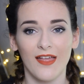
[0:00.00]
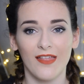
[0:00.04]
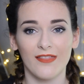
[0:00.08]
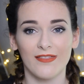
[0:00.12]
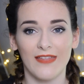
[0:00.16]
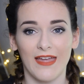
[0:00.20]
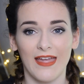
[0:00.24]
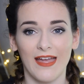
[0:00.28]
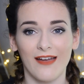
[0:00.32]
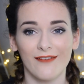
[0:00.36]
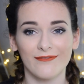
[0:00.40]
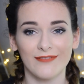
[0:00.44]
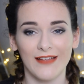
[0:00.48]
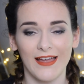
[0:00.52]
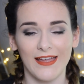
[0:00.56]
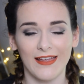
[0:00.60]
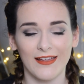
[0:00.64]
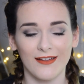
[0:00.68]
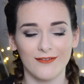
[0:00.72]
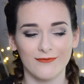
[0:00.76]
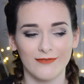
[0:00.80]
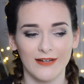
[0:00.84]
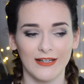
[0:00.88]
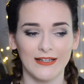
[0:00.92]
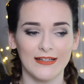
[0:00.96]
they have like
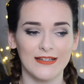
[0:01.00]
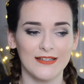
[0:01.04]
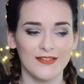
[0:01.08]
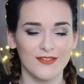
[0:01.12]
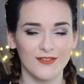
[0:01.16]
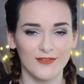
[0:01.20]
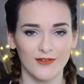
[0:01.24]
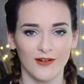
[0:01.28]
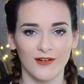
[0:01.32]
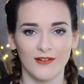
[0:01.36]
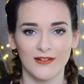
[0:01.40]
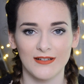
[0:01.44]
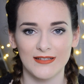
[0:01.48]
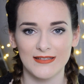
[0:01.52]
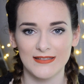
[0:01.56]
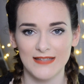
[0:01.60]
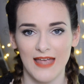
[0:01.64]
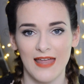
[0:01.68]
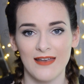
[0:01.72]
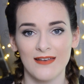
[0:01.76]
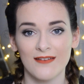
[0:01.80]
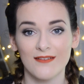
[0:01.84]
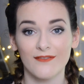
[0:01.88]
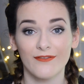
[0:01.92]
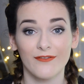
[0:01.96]
a really strong
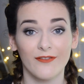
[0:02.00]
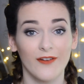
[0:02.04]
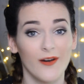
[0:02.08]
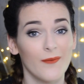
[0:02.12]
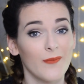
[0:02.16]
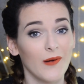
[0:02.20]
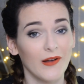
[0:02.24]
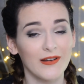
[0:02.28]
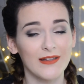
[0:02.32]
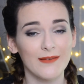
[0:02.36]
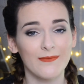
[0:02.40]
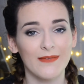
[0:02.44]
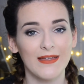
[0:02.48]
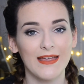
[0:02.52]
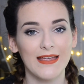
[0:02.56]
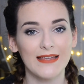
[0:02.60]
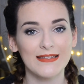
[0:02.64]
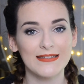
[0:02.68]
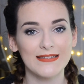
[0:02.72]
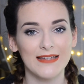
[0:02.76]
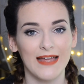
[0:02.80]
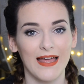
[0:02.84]
scent for a body mist,